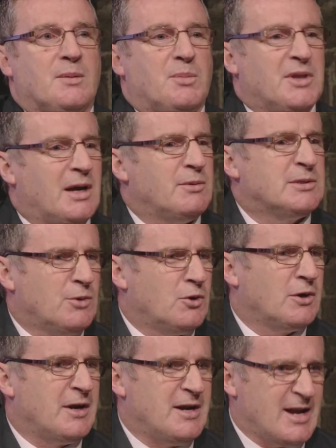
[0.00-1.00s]
but that was
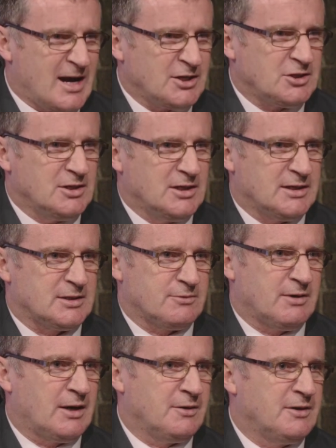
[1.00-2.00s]
more a nationalist
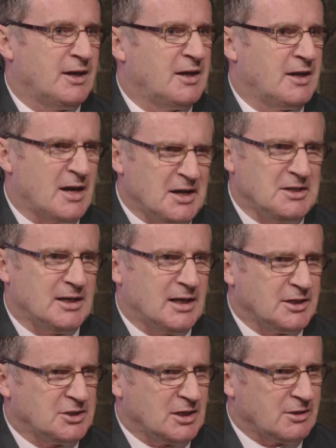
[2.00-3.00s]
rather than an
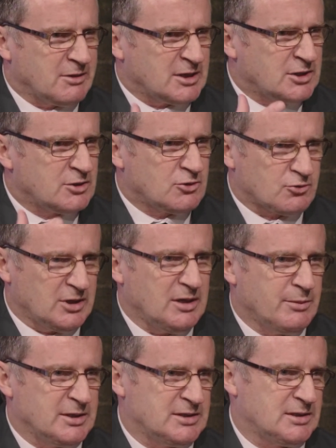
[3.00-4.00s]
ideological or
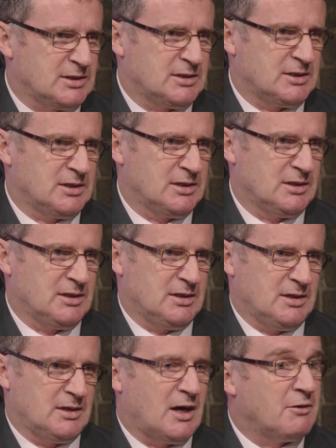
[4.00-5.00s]
extremist
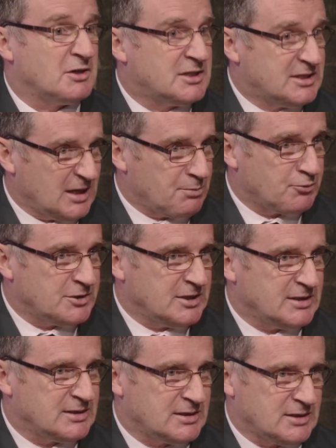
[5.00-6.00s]
or
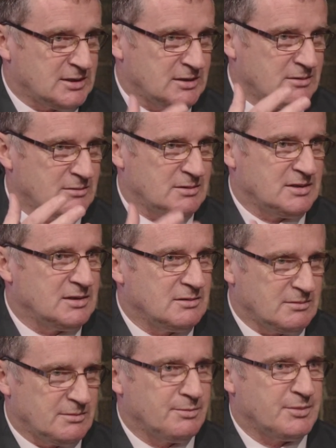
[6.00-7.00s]
separatist
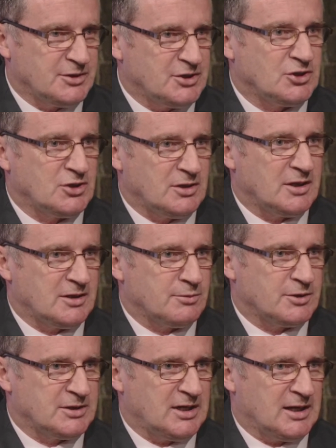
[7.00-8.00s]
position that they
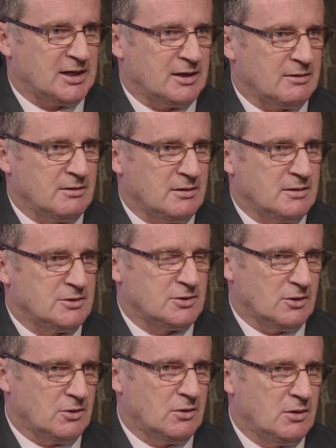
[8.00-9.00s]
were taking.
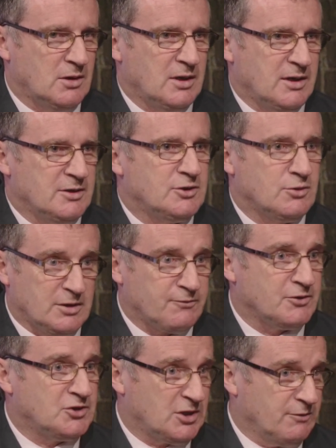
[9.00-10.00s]
So two
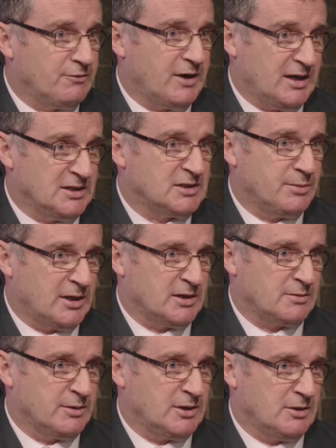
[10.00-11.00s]
different Sinn Féins, to be
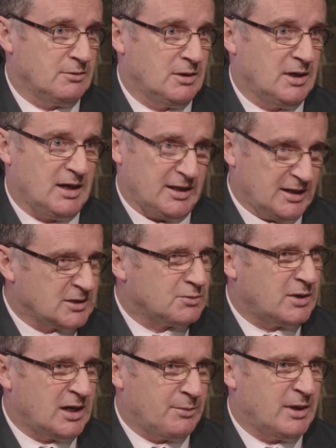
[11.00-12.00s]
honest with you, and that's
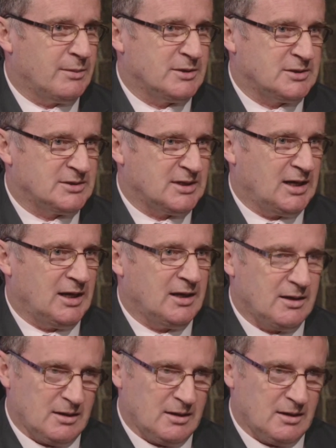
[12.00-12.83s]
why I'm able to say